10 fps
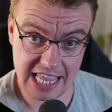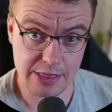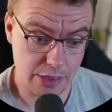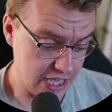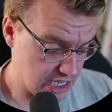
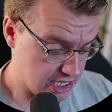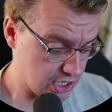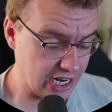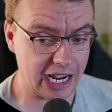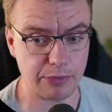in this
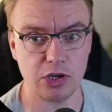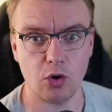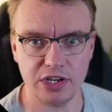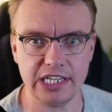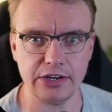scenario
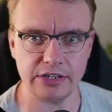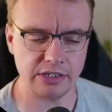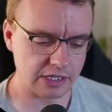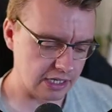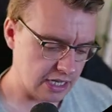here,
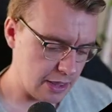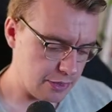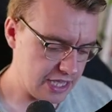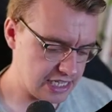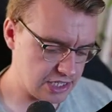
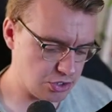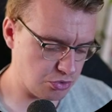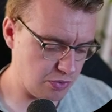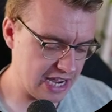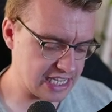this
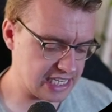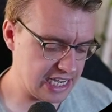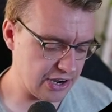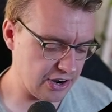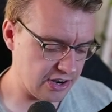trace
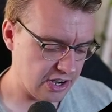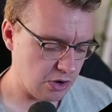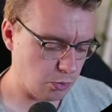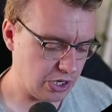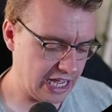here
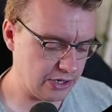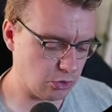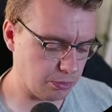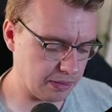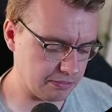would end
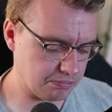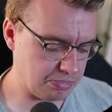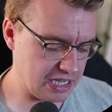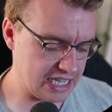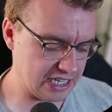up
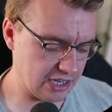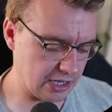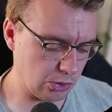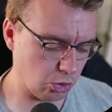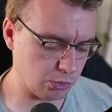being
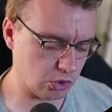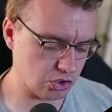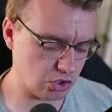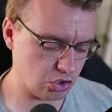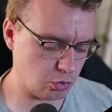an
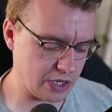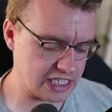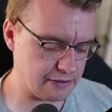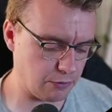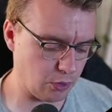almost
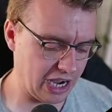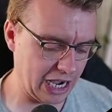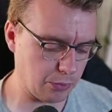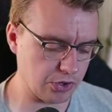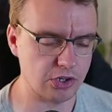
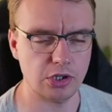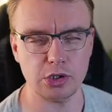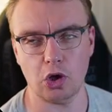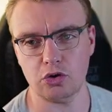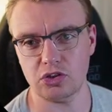24-hour
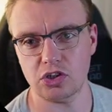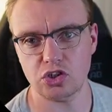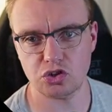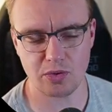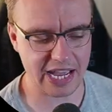long
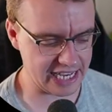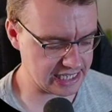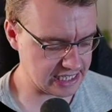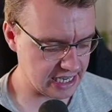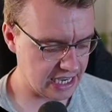
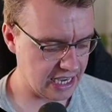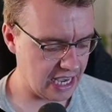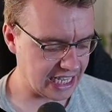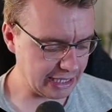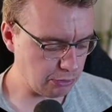trace.
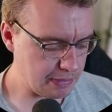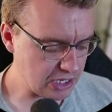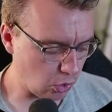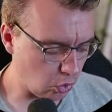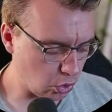And that would mean
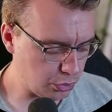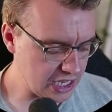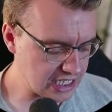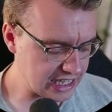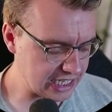all
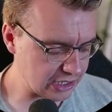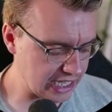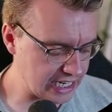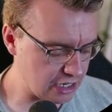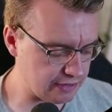these little
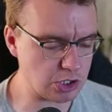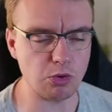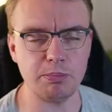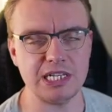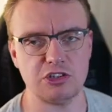
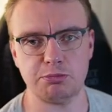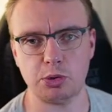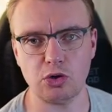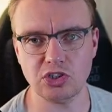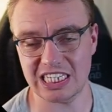individual bits of
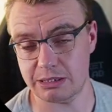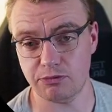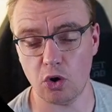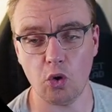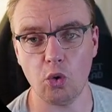processing
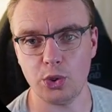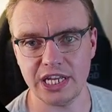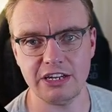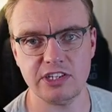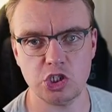for all the
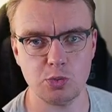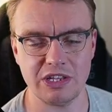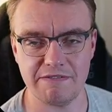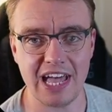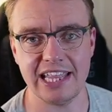individual
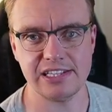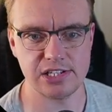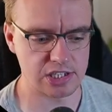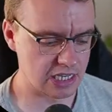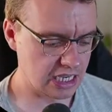events